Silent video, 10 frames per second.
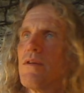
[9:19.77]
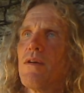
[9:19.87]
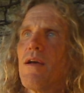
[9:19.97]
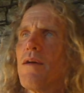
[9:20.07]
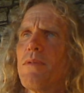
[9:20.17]

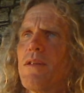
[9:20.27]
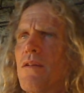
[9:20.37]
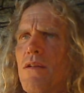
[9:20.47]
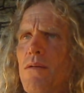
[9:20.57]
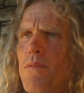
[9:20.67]
I mean, you
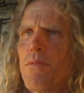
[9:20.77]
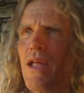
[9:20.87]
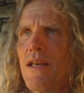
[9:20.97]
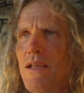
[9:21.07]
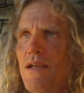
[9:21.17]
can come up with
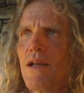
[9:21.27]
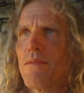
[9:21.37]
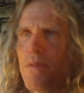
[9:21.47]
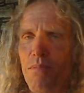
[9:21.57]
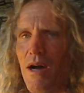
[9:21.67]
any kind
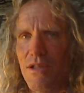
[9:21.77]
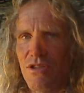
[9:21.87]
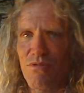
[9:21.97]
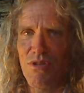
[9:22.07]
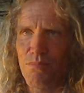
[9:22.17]
of
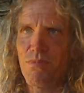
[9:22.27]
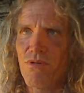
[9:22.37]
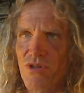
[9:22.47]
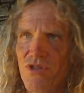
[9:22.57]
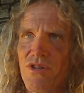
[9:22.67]
preposterous
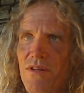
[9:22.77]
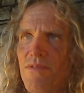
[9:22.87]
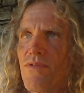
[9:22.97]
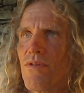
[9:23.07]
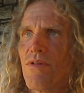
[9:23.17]
bullshit
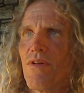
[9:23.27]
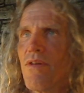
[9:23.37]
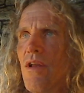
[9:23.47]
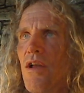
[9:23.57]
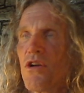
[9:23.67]
for
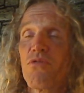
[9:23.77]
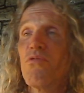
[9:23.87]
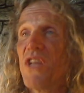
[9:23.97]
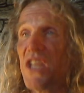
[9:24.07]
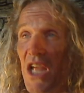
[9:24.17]

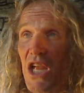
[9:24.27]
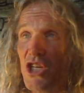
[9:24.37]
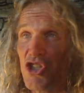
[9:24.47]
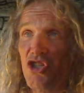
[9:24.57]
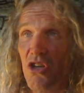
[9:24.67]

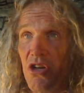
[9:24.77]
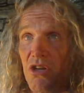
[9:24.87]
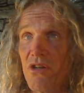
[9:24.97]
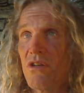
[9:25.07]
creation.